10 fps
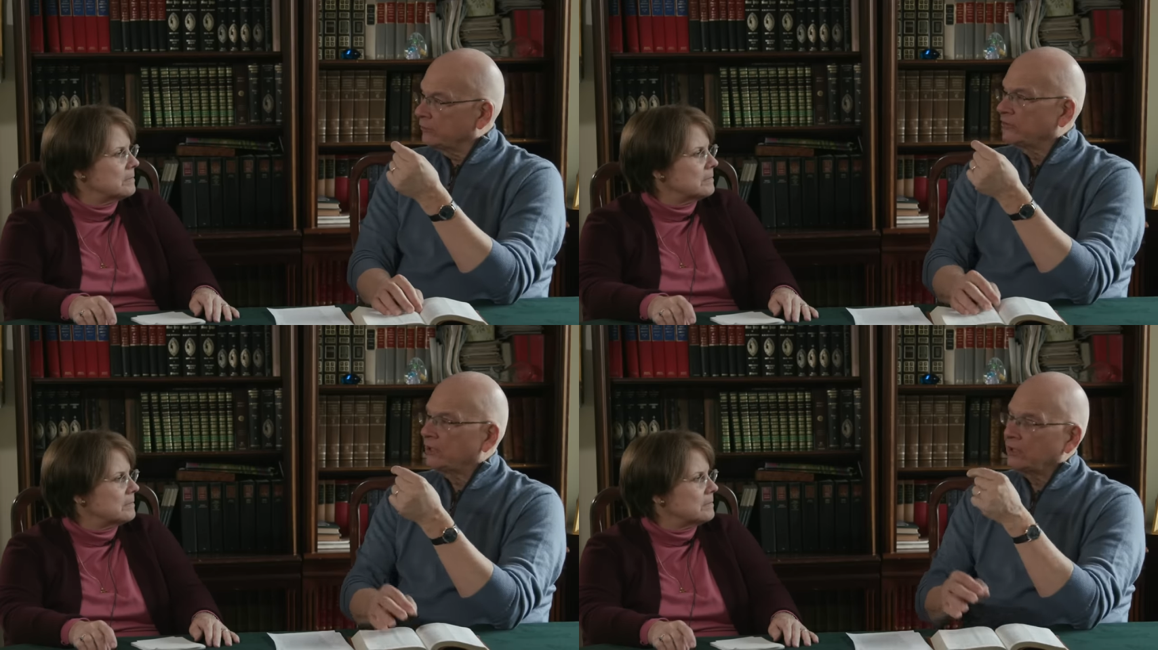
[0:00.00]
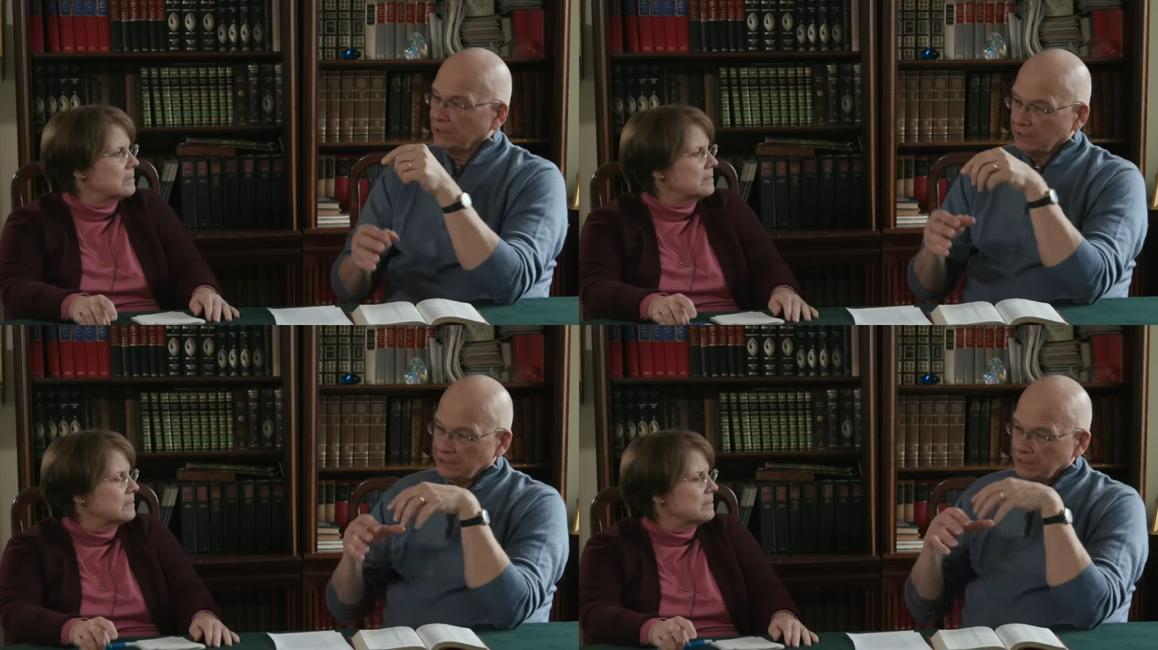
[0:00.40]
Speaker 1: They're saying,
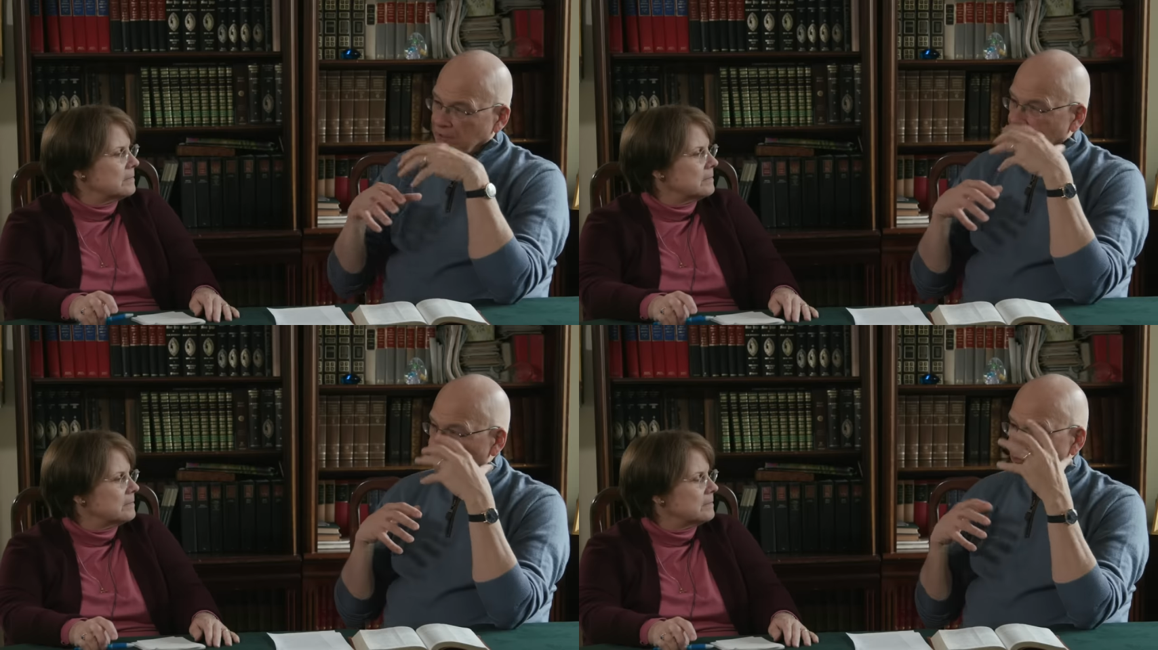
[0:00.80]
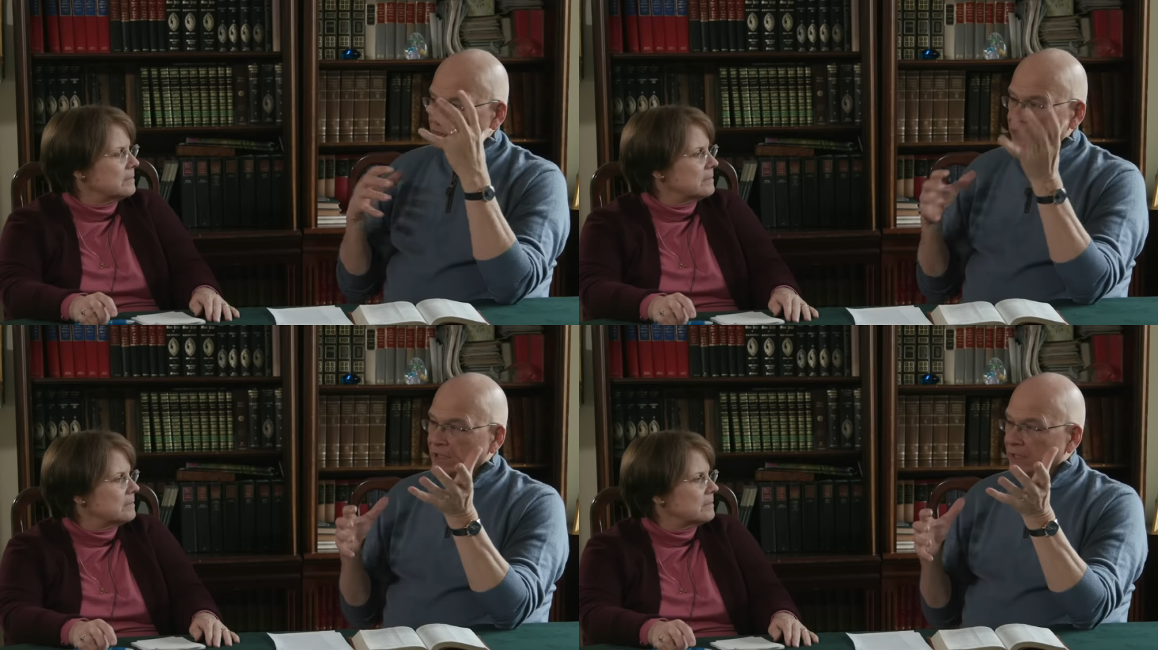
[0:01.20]
if you have a
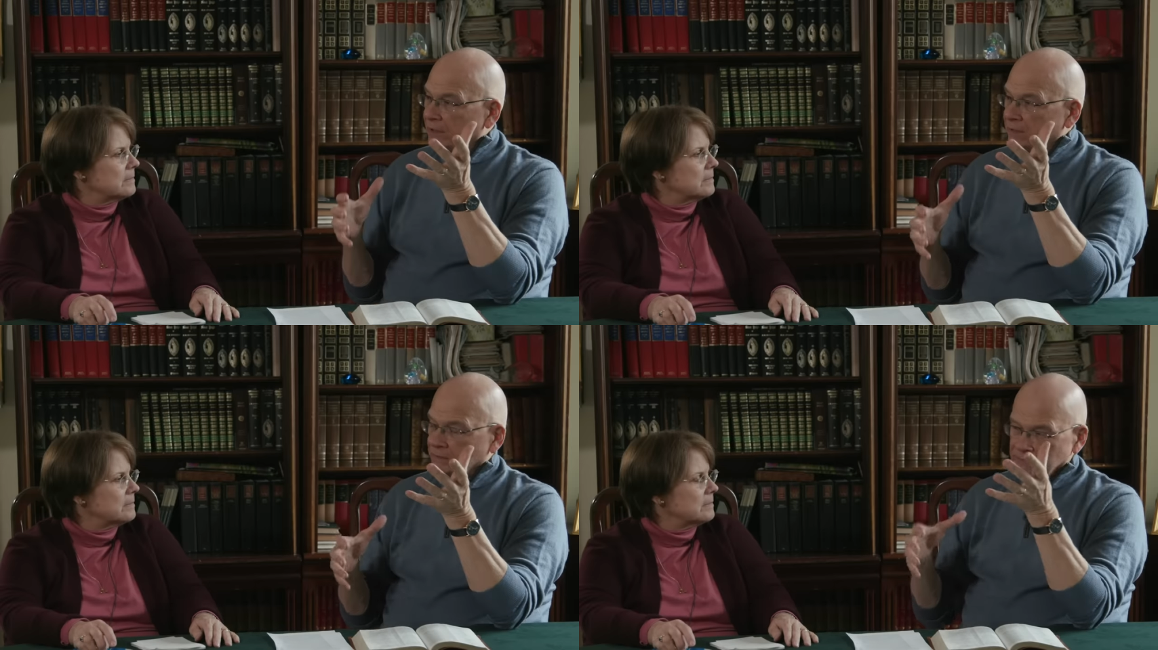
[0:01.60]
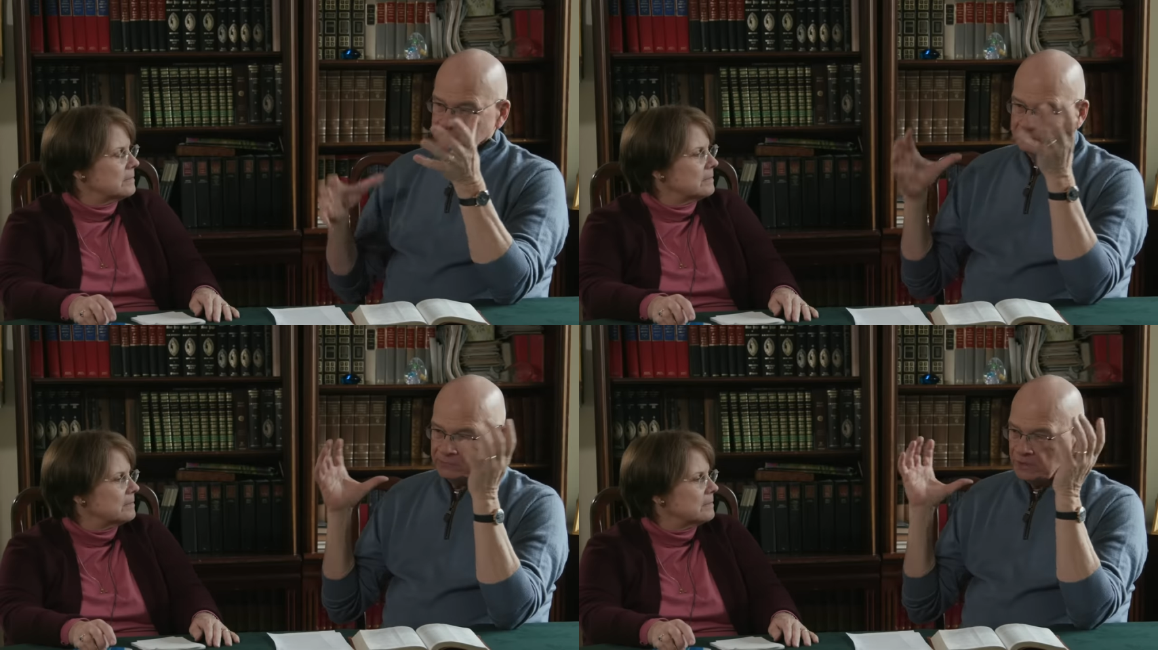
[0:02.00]
good God,
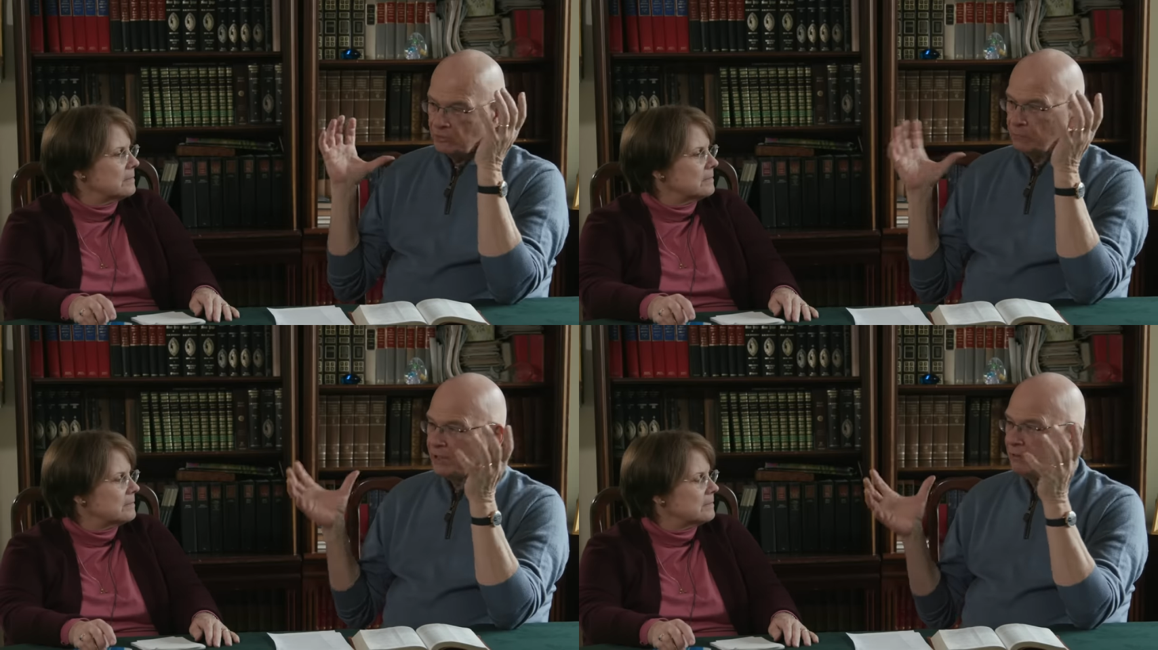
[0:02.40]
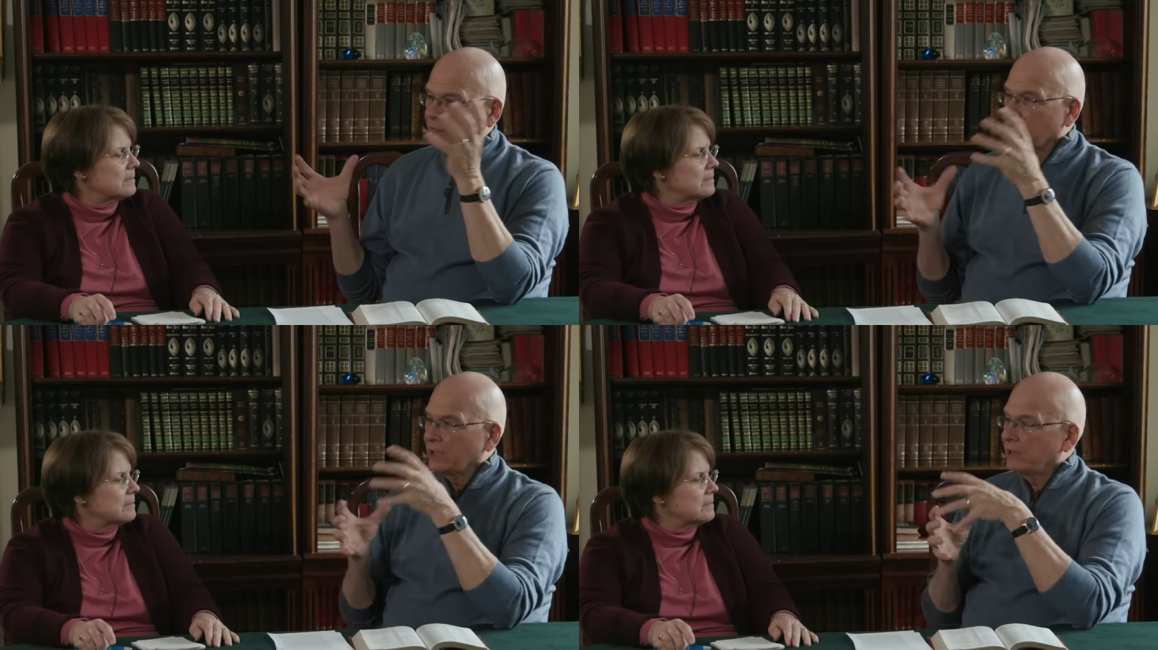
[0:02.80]
an all
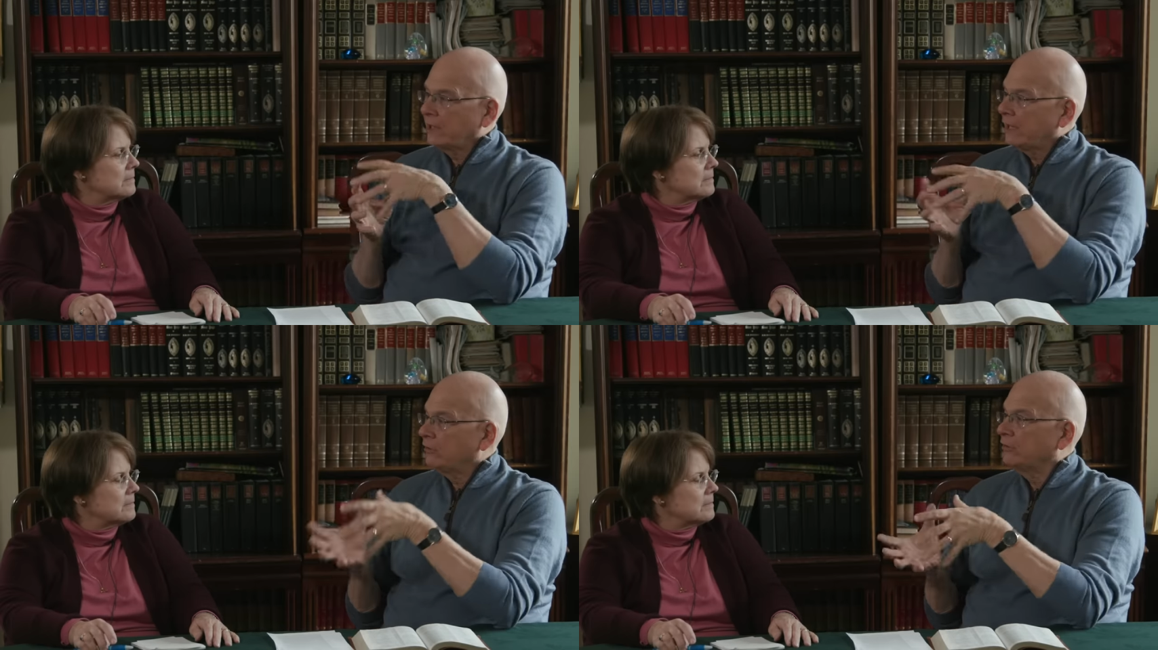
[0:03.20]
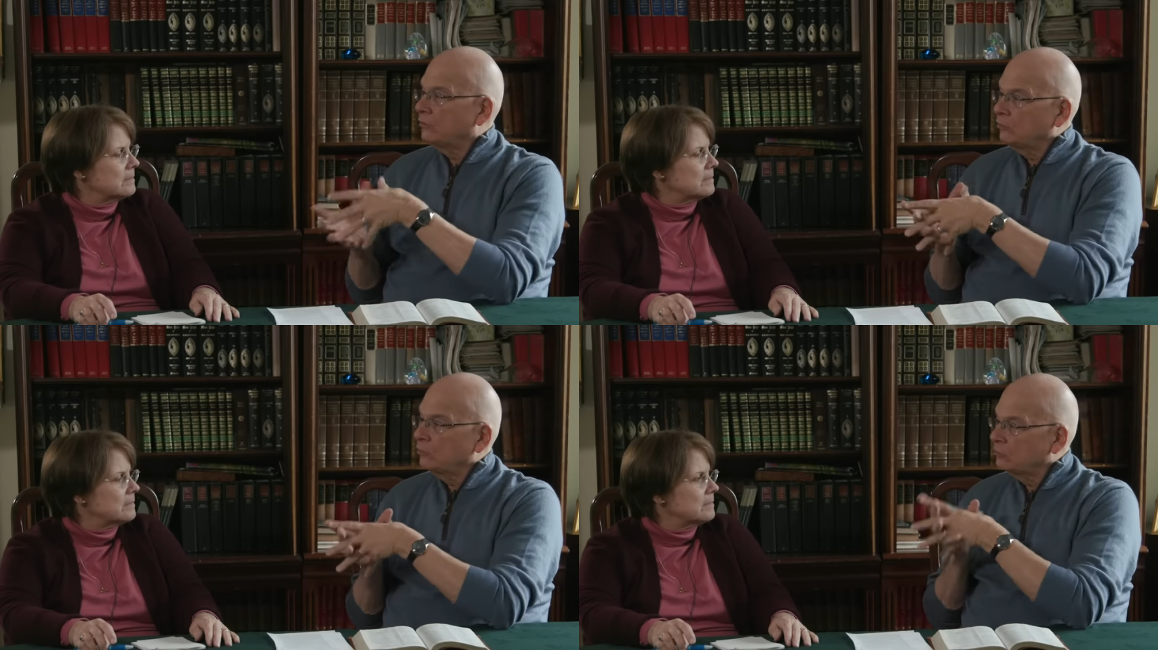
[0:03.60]
powerful God, how can
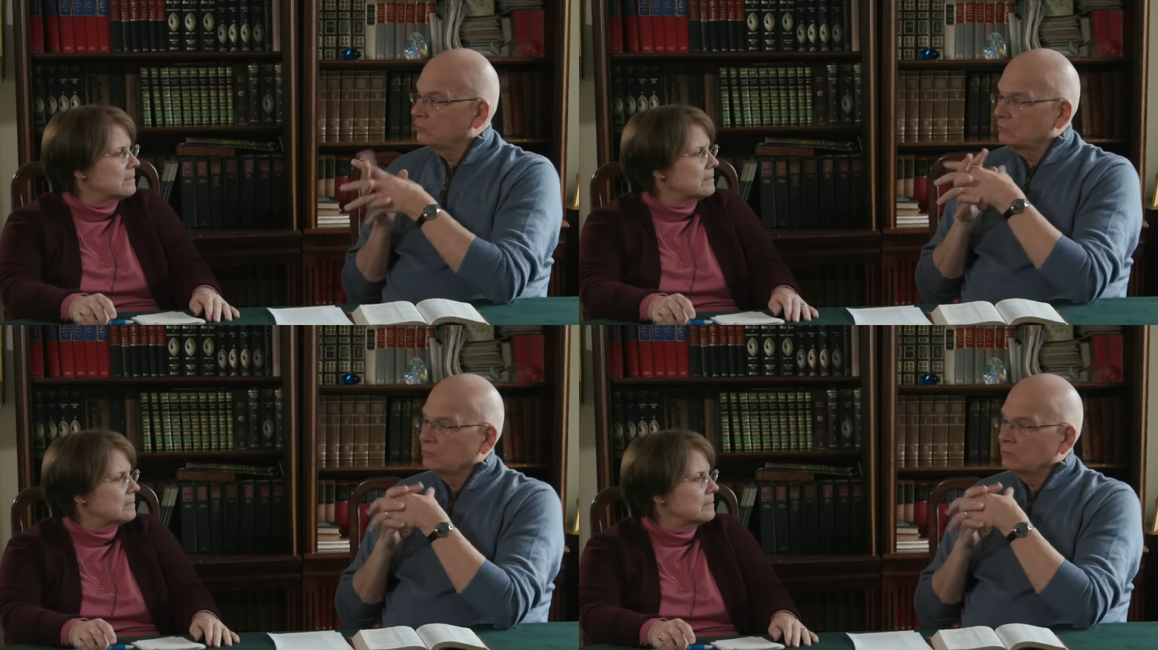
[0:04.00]
you,